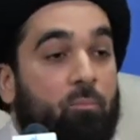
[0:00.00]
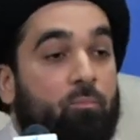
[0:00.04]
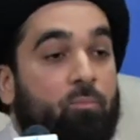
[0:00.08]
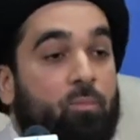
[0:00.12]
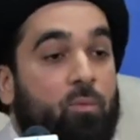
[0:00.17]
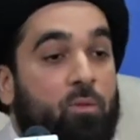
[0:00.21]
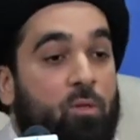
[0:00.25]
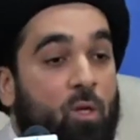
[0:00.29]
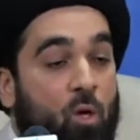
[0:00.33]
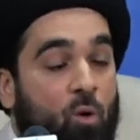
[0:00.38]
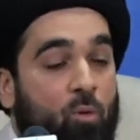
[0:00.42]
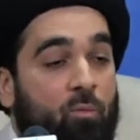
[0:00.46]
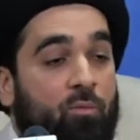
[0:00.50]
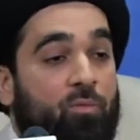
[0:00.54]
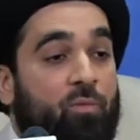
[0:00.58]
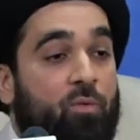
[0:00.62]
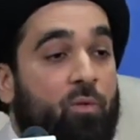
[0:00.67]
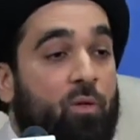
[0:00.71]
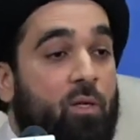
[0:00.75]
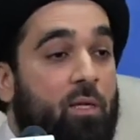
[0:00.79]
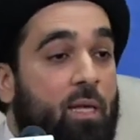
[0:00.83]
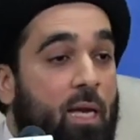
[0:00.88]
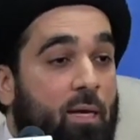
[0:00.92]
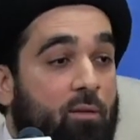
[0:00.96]
Don't
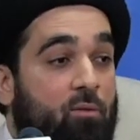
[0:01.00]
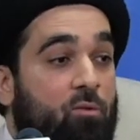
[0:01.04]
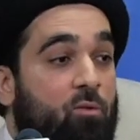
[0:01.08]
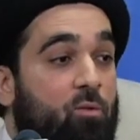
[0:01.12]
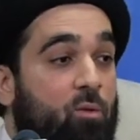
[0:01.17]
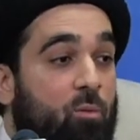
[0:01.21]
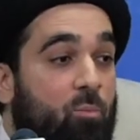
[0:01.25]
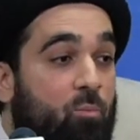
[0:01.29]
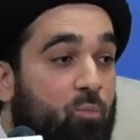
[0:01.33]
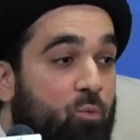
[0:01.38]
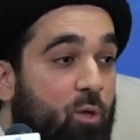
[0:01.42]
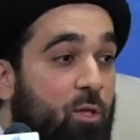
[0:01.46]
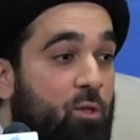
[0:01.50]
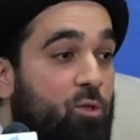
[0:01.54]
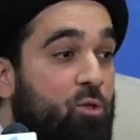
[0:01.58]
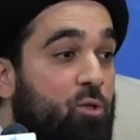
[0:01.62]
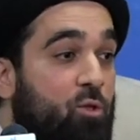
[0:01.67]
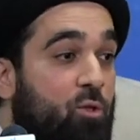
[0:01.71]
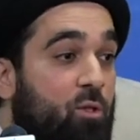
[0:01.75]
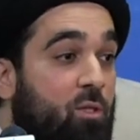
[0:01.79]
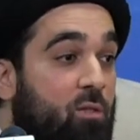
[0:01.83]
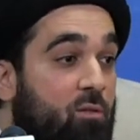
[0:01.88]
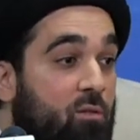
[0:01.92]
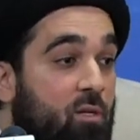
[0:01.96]
forget to brush
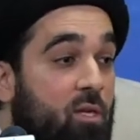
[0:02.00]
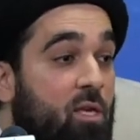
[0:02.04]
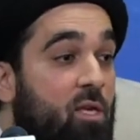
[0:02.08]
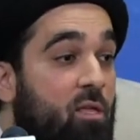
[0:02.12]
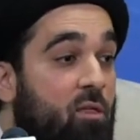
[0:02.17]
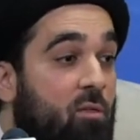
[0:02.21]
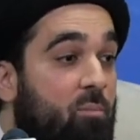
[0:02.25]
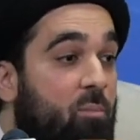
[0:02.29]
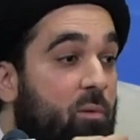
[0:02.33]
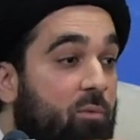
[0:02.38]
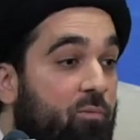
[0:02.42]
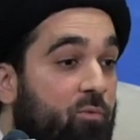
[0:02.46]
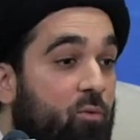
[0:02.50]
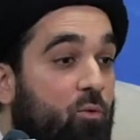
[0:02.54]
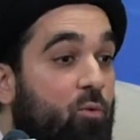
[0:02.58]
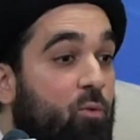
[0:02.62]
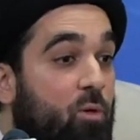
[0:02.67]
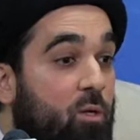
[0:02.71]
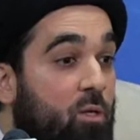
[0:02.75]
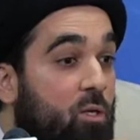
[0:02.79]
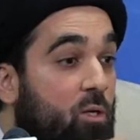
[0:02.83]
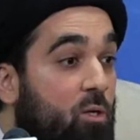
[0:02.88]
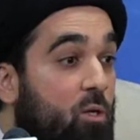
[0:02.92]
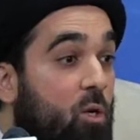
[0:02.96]
your teeth before
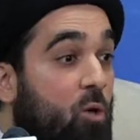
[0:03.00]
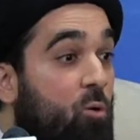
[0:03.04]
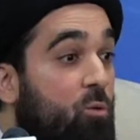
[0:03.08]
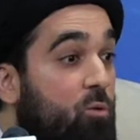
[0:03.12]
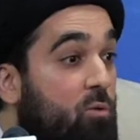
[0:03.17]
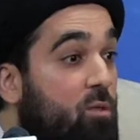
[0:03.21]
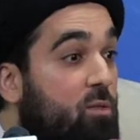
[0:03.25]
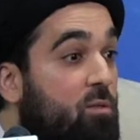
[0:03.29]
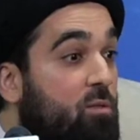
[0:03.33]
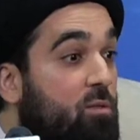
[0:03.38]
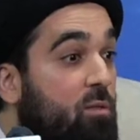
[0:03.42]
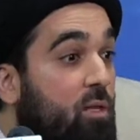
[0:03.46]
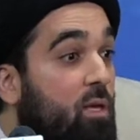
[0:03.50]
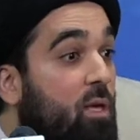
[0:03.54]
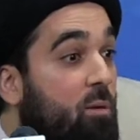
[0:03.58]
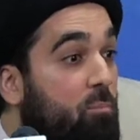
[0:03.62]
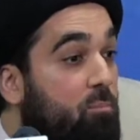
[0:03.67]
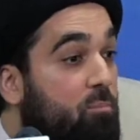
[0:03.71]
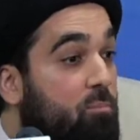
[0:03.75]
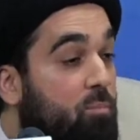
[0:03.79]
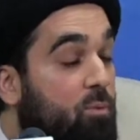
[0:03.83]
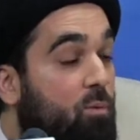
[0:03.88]
you go to sleep.